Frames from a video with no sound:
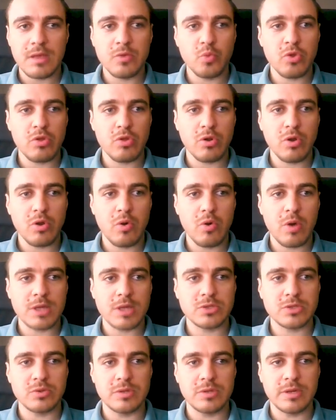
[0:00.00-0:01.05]
which will go
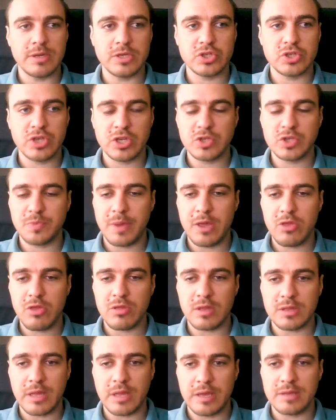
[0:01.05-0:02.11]
us to the exchange page
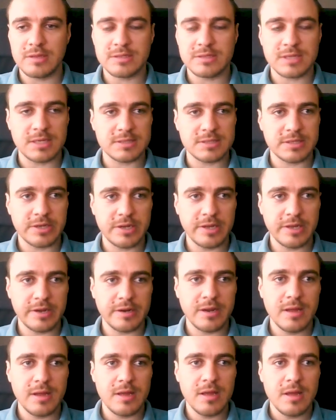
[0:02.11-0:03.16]
that I discussed
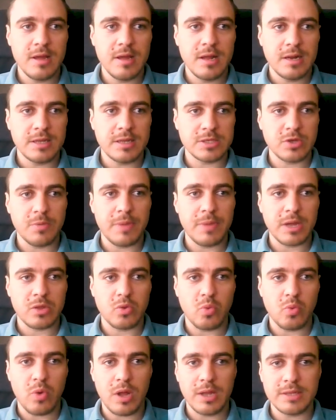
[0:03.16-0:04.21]
earlier. Let's go back
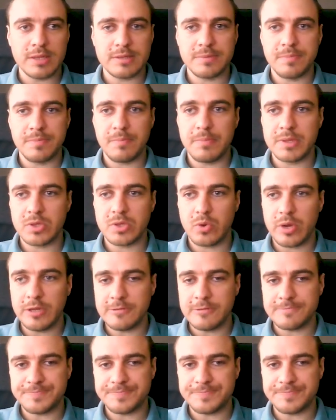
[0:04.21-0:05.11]
to wallet, Bitcoin.